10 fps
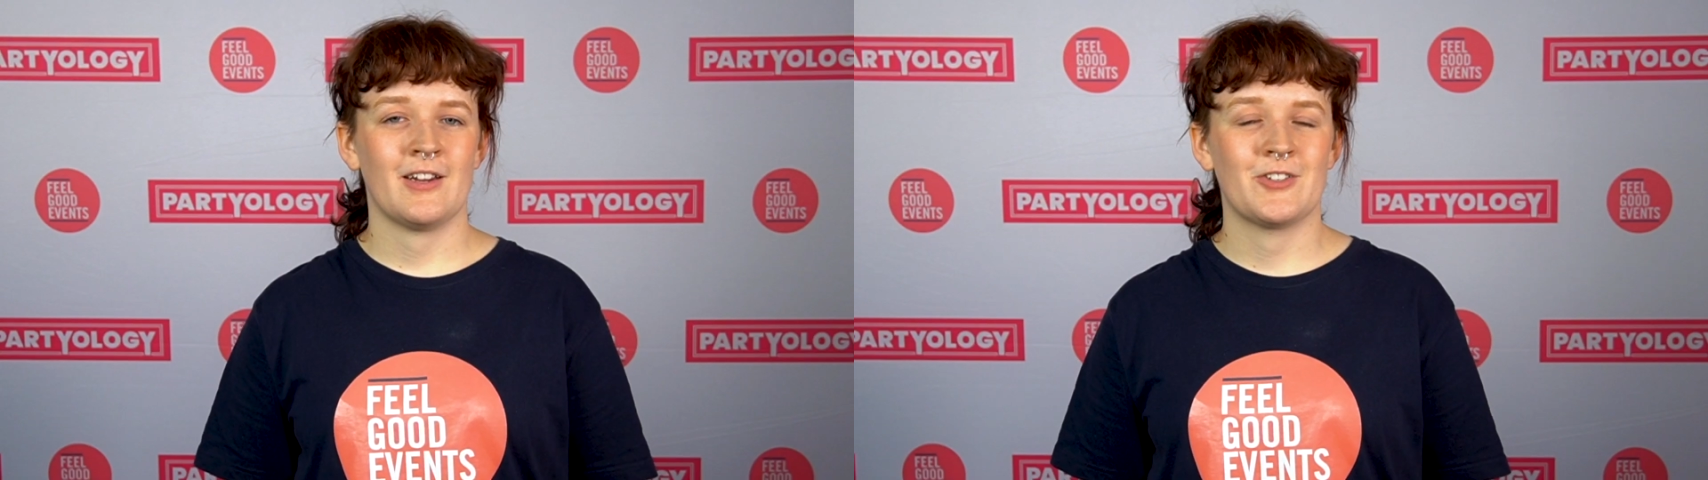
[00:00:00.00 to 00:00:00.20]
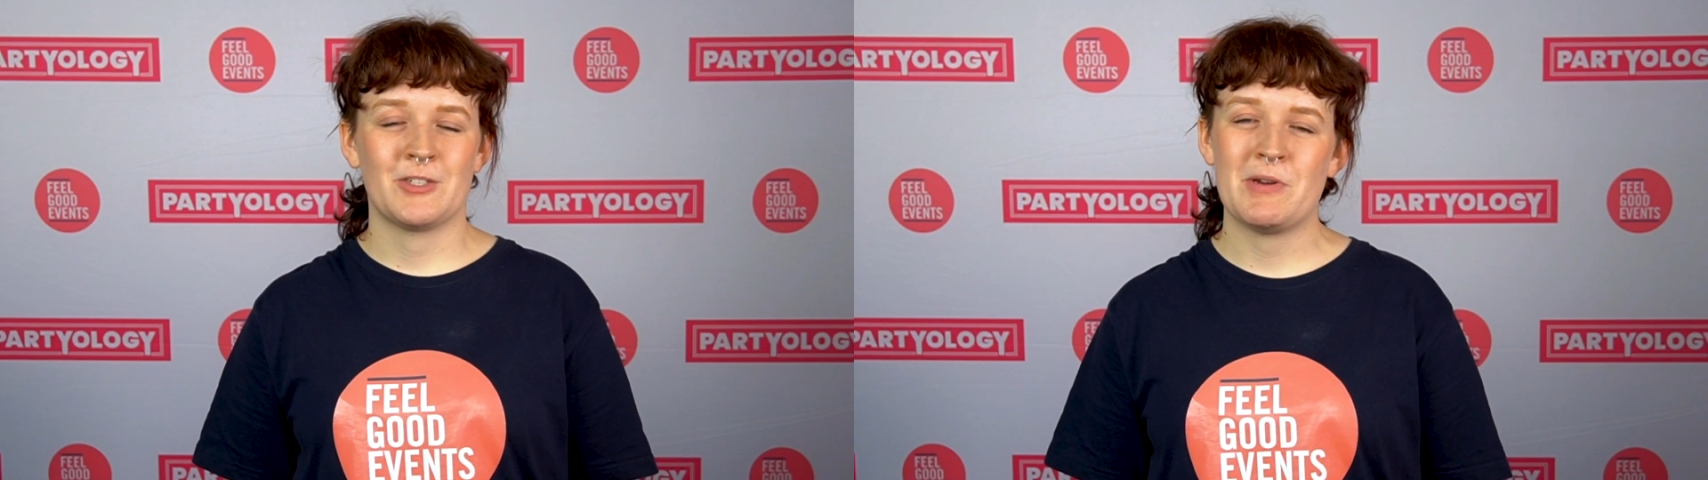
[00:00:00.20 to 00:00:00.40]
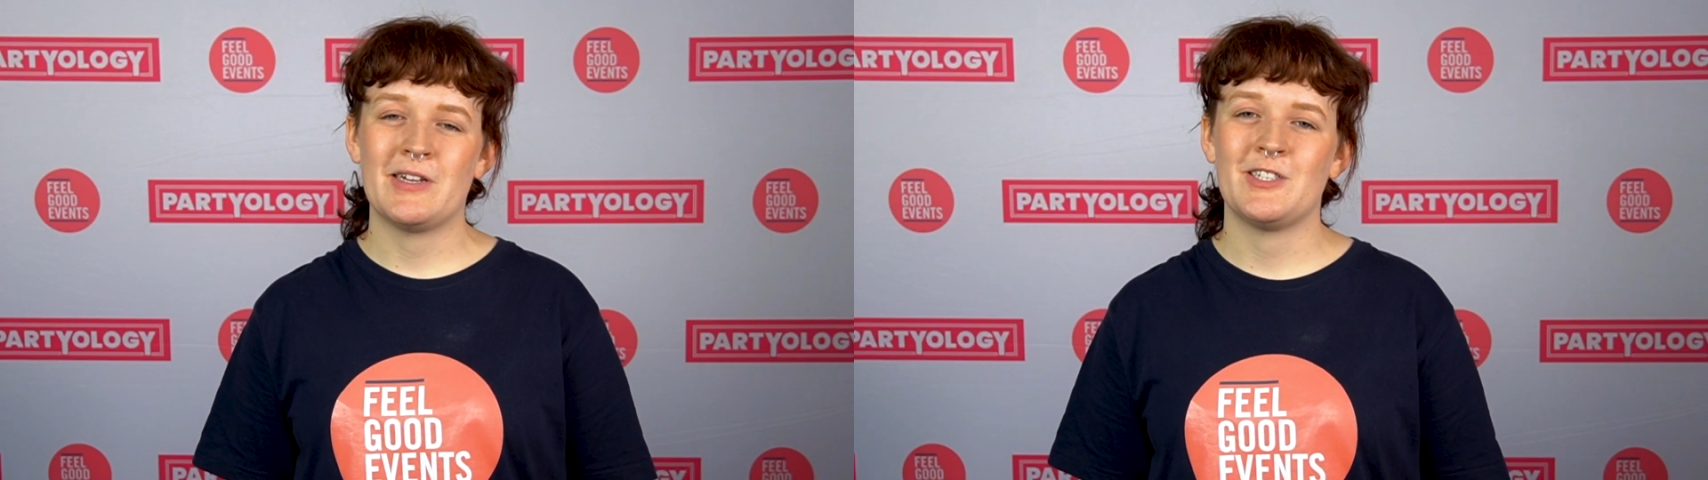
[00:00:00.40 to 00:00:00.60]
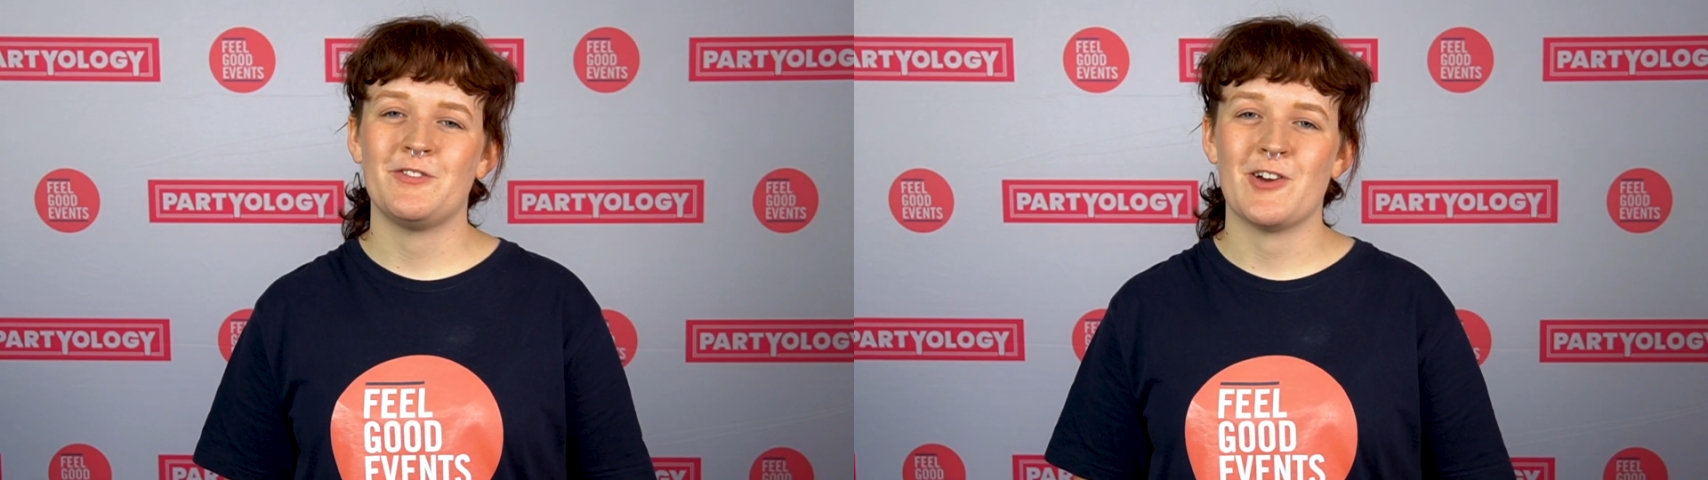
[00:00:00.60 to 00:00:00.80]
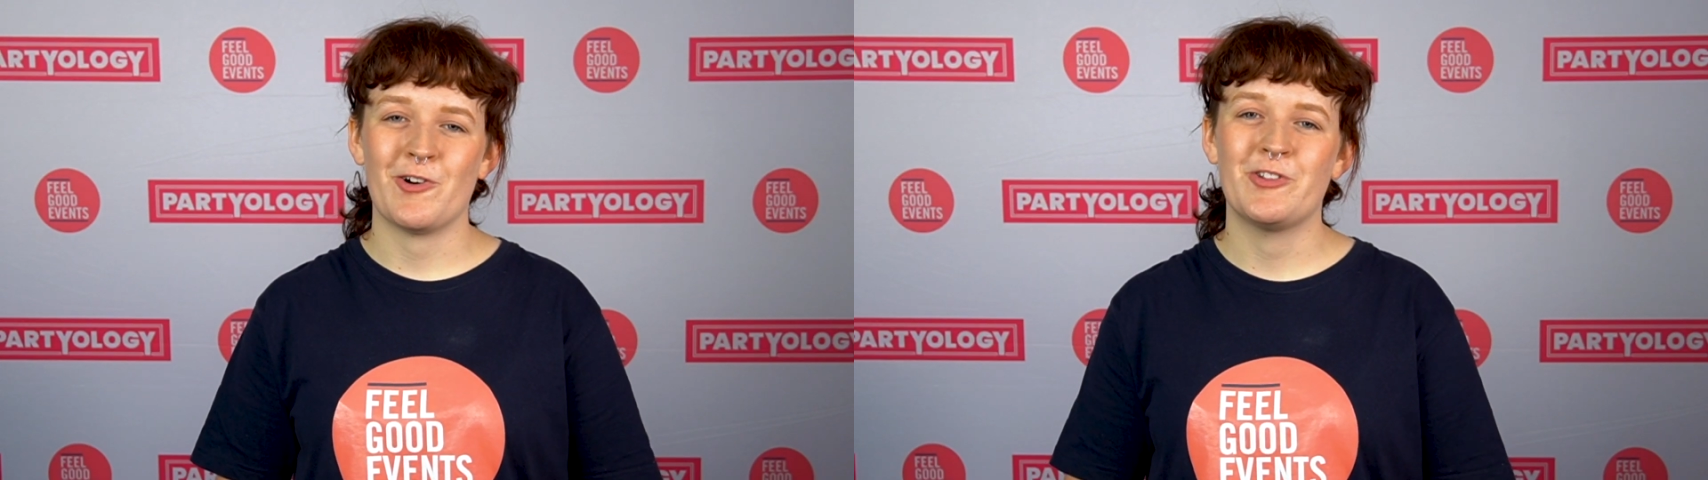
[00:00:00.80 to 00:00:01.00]
Now, just because
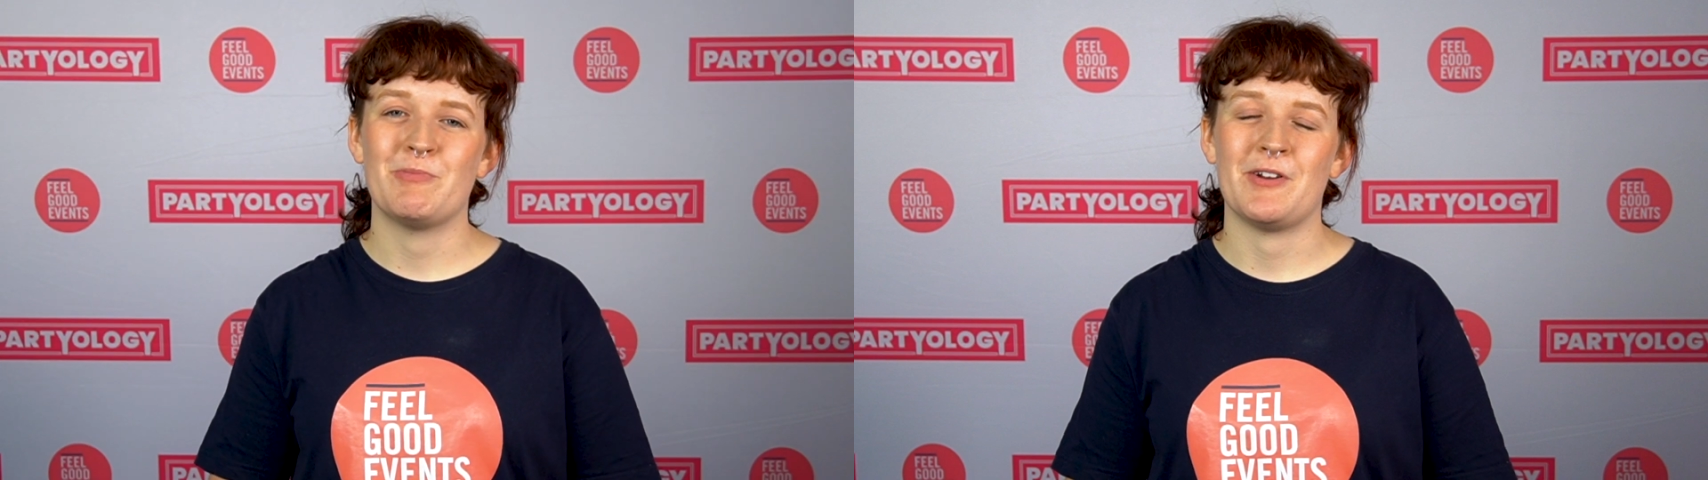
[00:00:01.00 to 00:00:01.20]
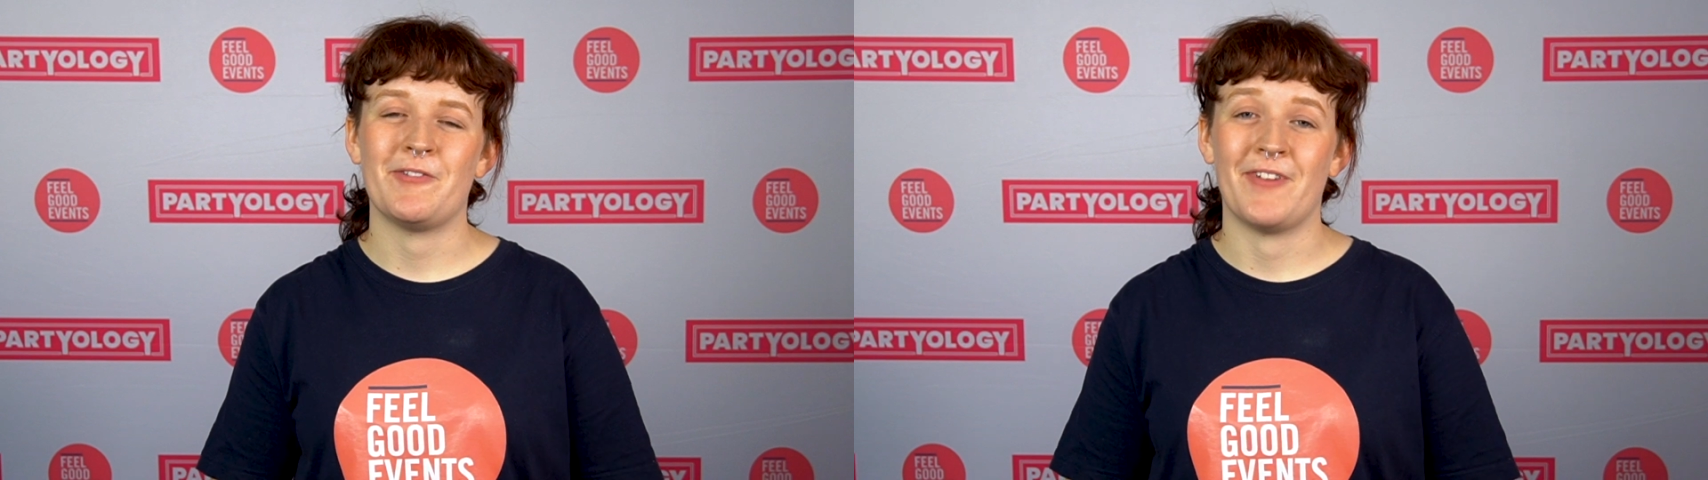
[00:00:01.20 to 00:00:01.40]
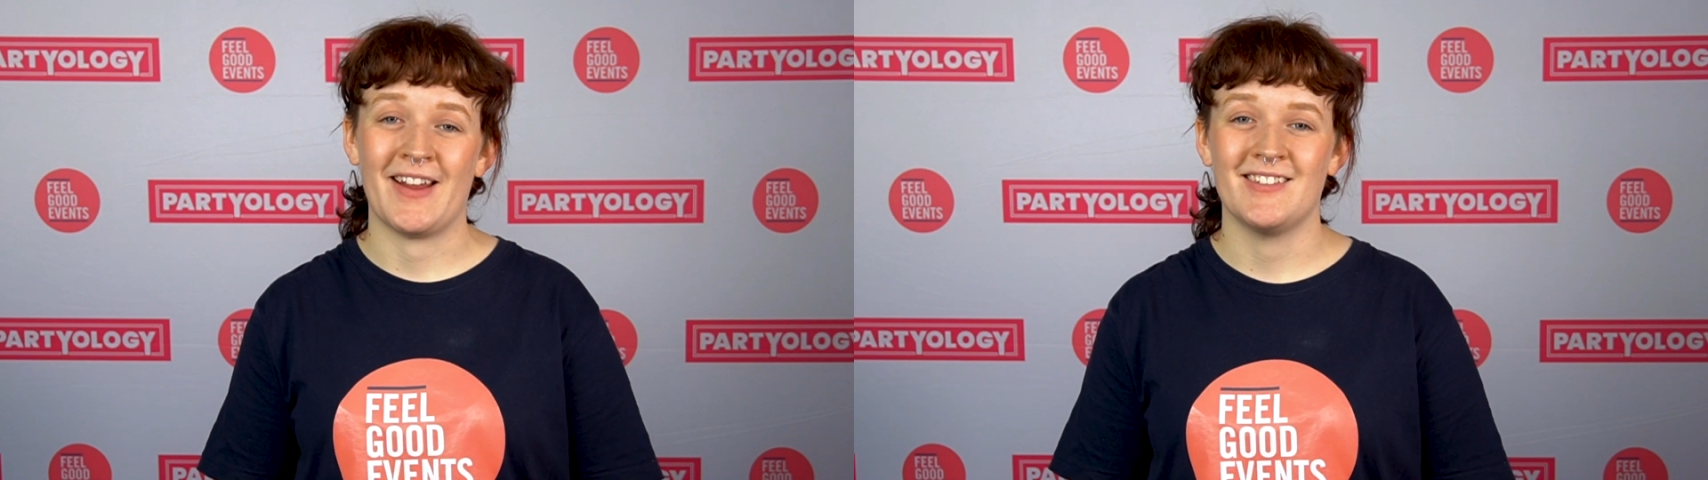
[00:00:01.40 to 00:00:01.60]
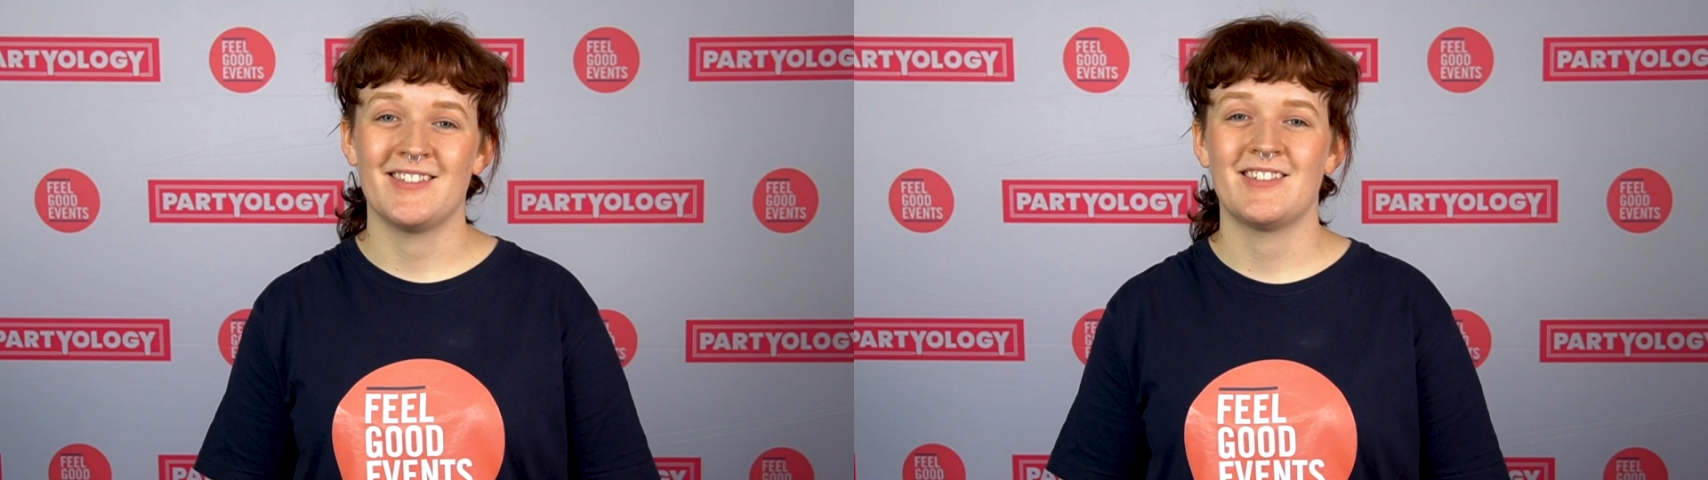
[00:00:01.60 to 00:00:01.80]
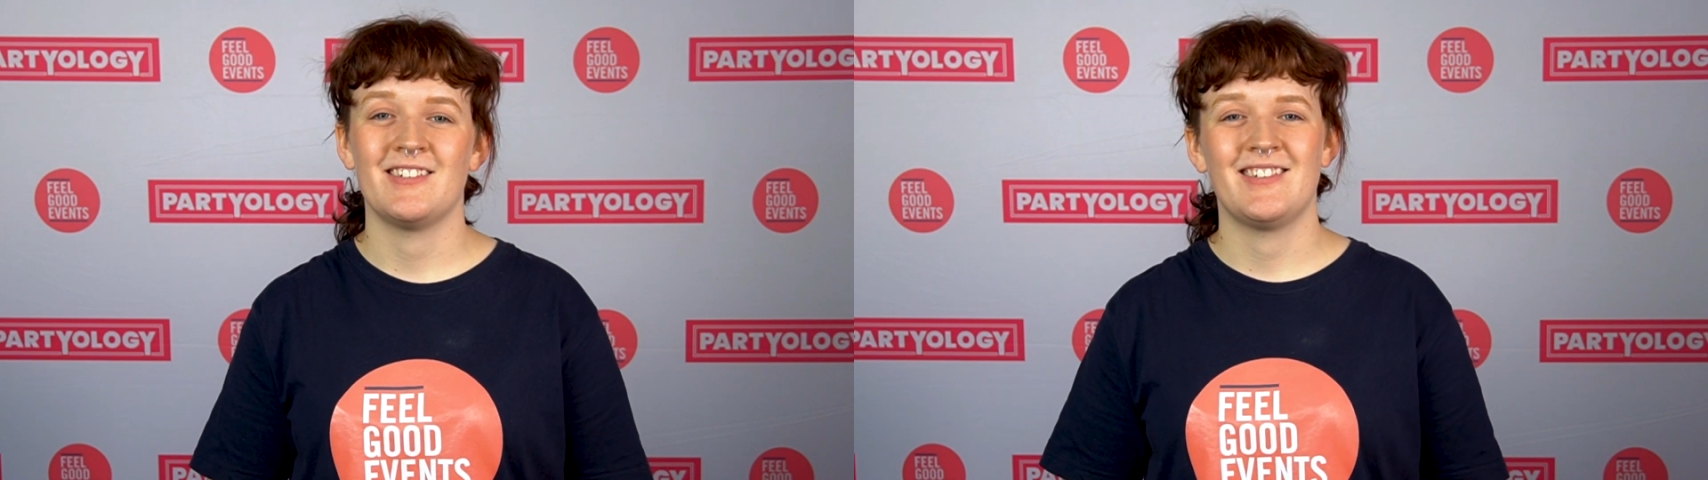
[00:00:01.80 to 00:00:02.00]
you've told them in advance